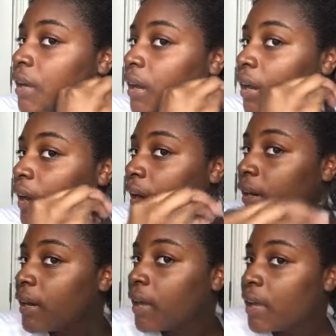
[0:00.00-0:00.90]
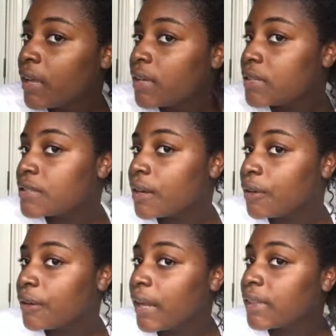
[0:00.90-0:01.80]
Alright,
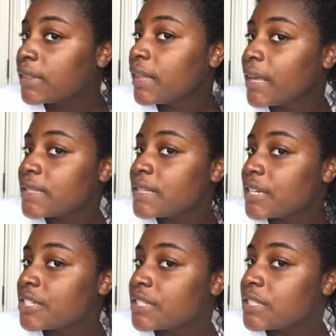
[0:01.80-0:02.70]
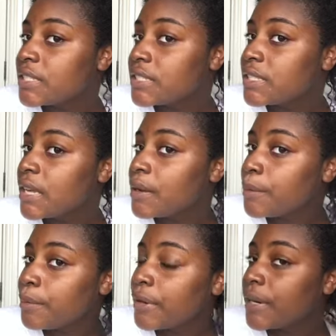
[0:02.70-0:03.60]
so now that that section is
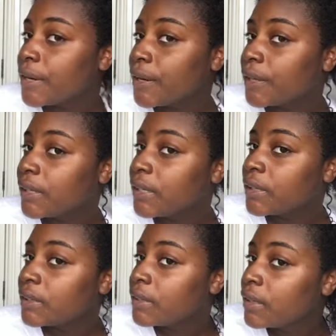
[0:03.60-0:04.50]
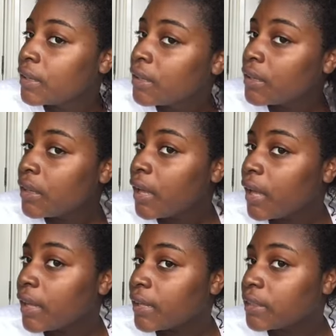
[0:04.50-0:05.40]
pretty curly,
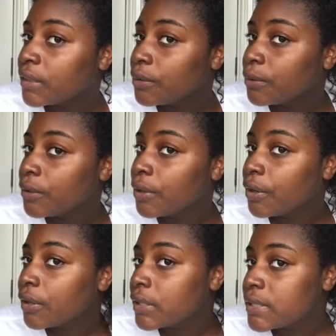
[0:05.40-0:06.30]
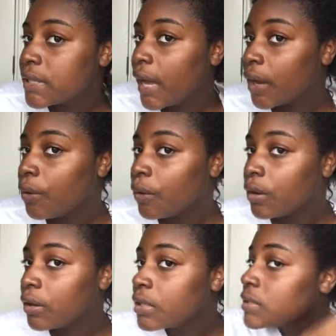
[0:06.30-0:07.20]
I like the curl it's got going
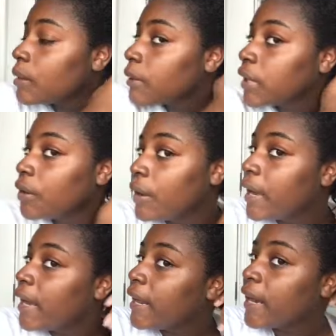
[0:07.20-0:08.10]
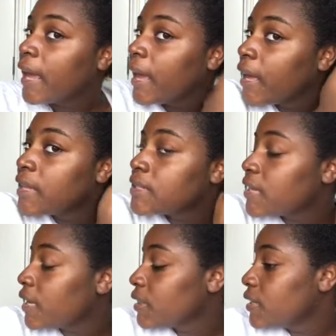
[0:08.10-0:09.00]
on. So I'm going to go ahead,
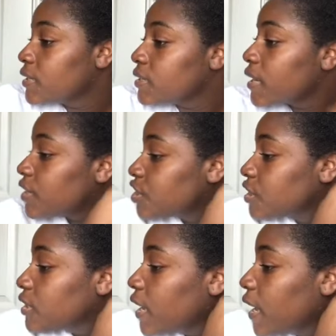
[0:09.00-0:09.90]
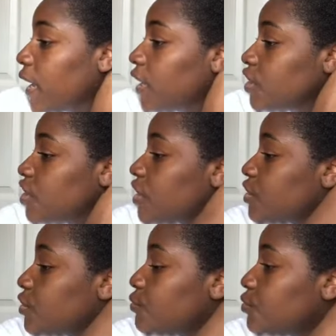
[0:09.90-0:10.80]
take this section and
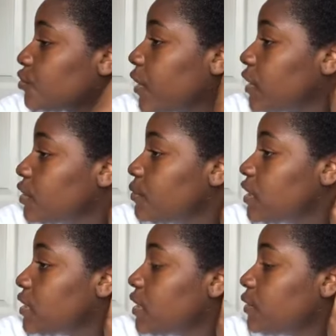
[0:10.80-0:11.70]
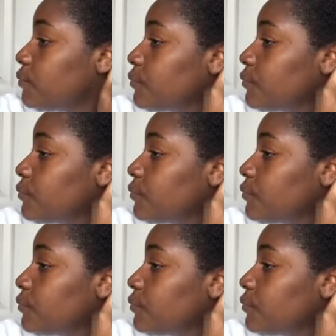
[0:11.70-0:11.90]
just 2-strand twist it